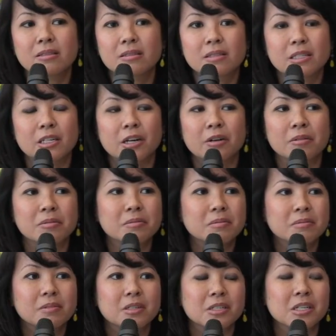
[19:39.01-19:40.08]

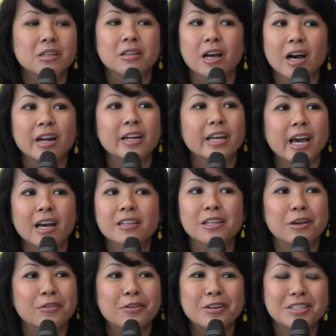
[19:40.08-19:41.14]
there's a lot of cat
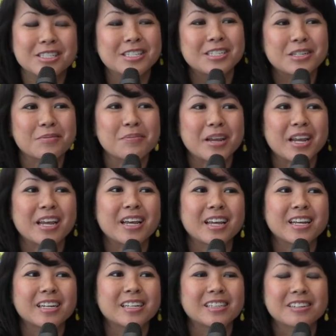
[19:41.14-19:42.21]
lovers in
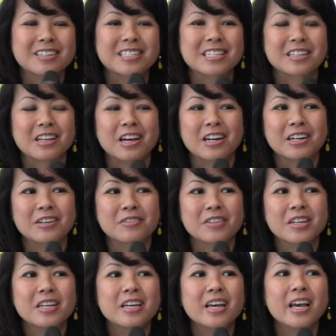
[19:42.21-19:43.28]
Japan, and there's a lot of
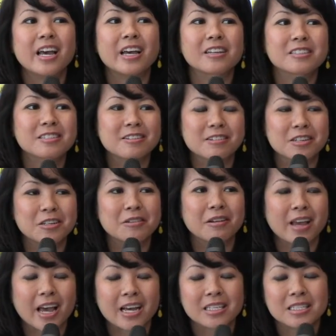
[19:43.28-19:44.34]
extra
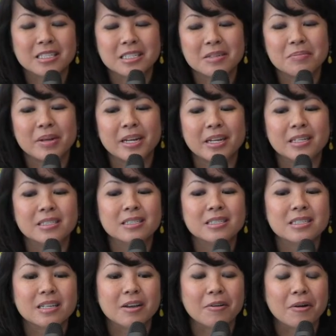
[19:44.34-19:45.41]
cute cats in Japan.
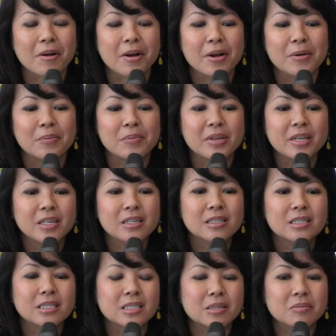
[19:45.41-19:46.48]
So
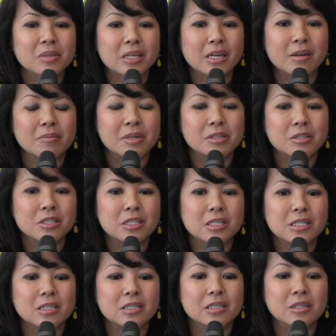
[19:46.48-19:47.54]
that's something I'm
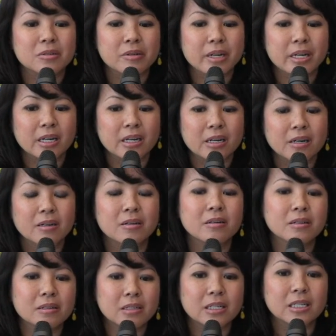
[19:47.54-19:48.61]
interested in doing
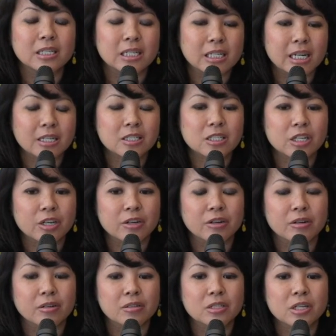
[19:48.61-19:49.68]
in the next
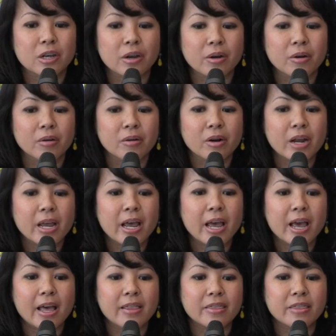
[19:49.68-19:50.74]
year or so.
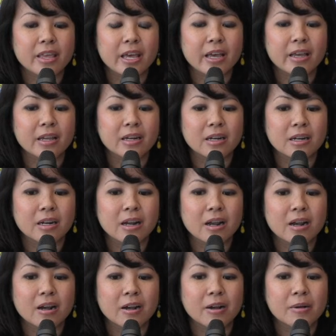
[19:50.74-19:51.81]
And then
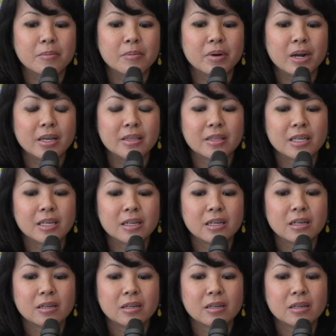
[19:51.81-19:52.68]
I think